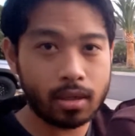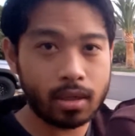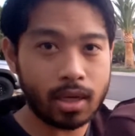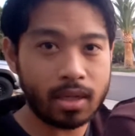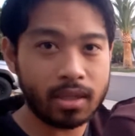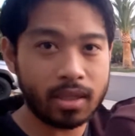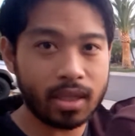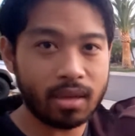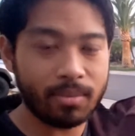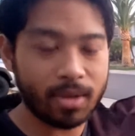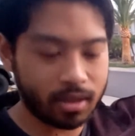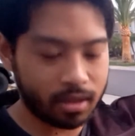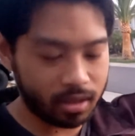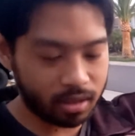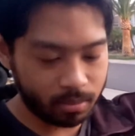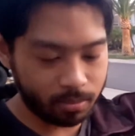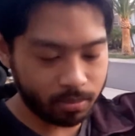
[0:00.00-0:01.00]
Nice thing about
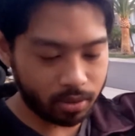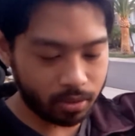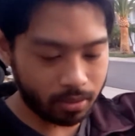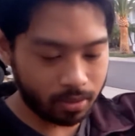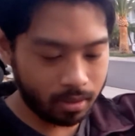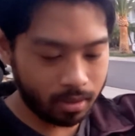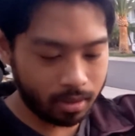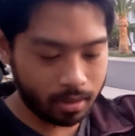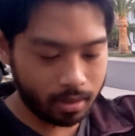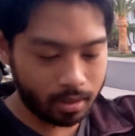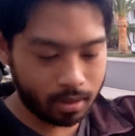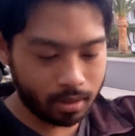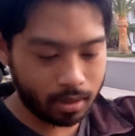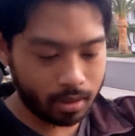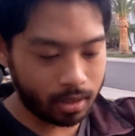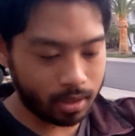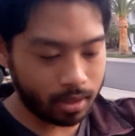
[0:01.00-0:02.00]
this bowl
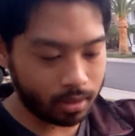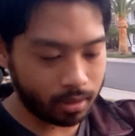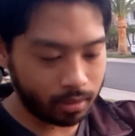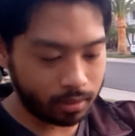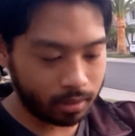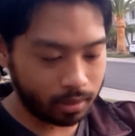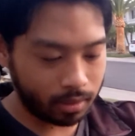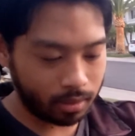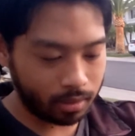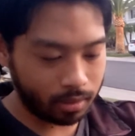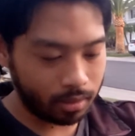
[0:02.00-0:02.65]
is